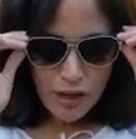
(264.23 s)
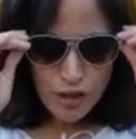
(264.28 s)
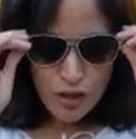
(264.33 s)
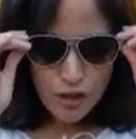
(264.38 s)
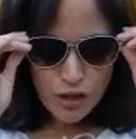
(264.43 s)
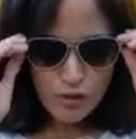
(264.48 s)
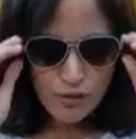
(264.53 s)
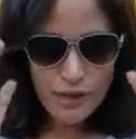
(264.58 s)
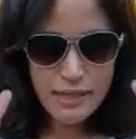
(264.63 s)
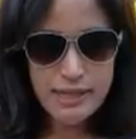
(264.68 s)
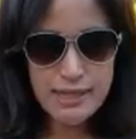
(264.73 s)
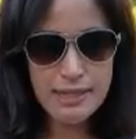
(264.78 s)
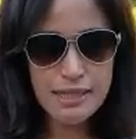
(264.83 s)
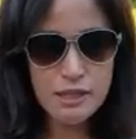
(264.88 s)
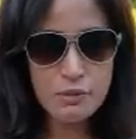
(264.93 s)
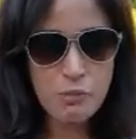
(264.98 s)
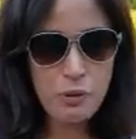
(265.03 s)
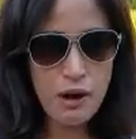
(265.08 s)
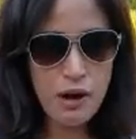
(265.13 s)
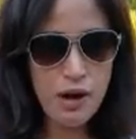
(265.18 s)
So this
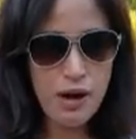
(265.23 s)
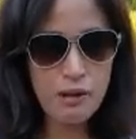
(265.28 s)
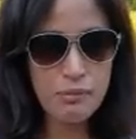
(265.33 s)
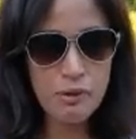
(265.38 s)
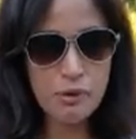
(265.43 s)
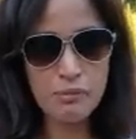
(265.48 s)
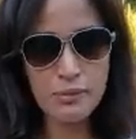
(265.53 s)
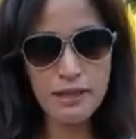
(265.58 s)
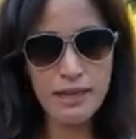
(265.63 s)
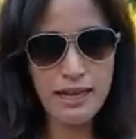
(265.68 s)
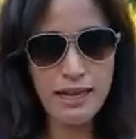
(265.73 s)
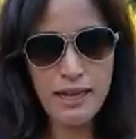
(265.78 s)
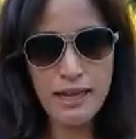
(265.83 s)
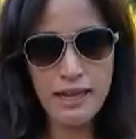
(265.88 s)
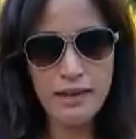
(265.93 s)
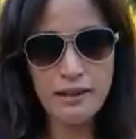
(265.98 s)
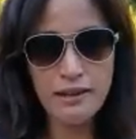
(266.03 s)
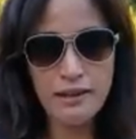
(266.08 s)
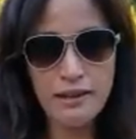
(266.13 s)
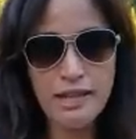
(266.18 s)
is
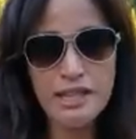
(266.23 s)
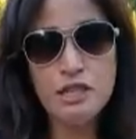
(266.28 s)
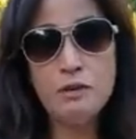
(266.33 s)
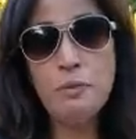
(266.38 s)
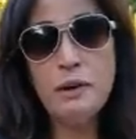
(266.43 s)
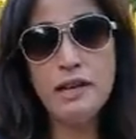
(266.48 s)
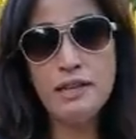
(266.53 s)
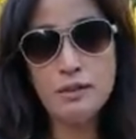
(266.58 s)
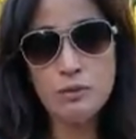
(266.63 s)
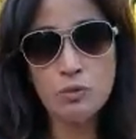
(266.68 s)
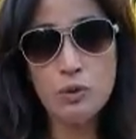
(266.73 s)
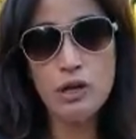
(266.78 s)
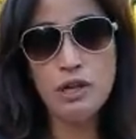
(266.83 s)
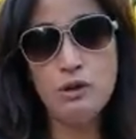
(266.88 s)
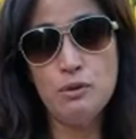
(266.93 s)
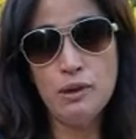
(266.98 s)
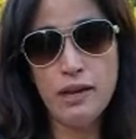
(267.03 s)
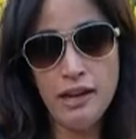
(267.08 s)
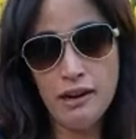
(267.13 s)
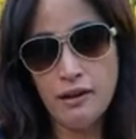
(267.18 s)
probably, it depends what
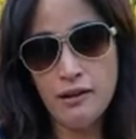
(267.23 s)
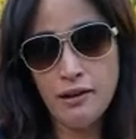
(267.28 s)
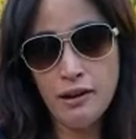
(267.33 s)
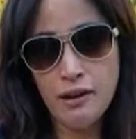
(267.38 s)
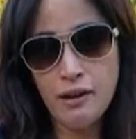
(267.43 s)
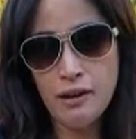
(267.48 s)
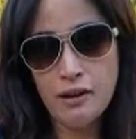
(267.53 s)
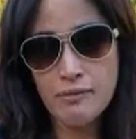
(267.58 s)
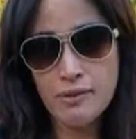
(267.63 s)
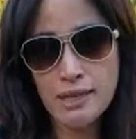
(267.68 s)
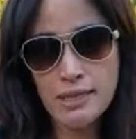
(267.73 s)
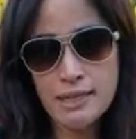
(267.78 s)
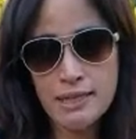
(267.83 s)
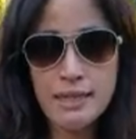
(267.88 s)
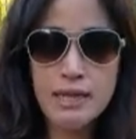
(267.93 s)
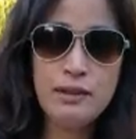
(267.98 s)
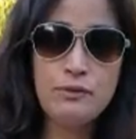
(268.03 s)
you carry, obviously.